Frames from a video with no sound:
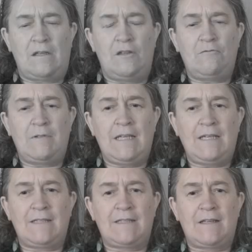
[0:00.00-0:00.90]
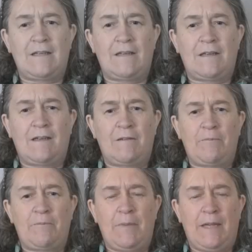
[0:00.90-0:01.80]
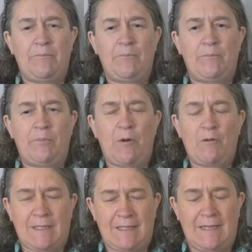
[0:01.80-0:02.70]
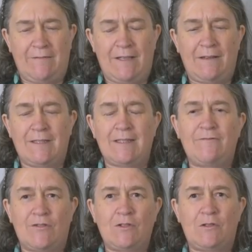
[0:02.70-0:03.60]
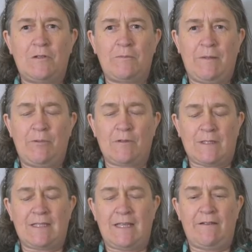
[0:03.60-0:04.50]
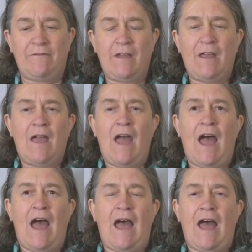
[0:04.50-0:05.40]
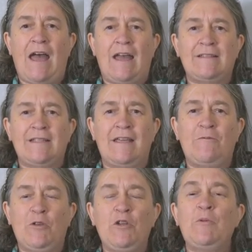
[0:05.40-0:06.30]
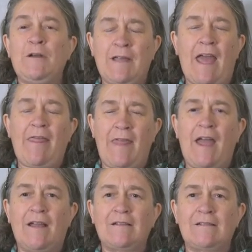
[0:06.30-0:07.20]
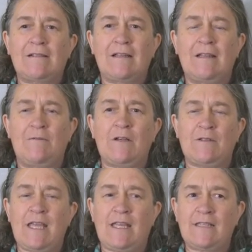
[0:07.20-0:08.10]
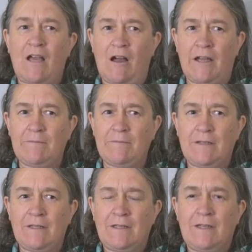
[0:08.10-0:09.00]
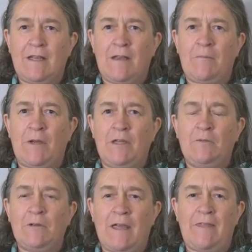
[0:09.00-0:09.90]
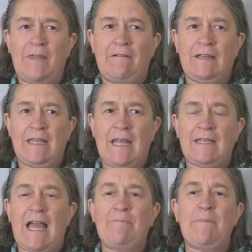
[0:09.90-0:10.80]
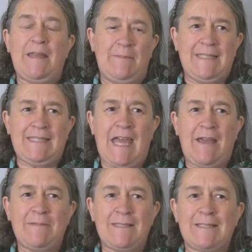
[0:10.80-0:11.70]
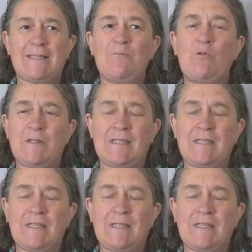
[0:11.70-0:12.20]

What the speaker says: You need to be positive. I know it's difficult, be positive, and you will get there. It will take time, but you will get there in the end. And baby steps, small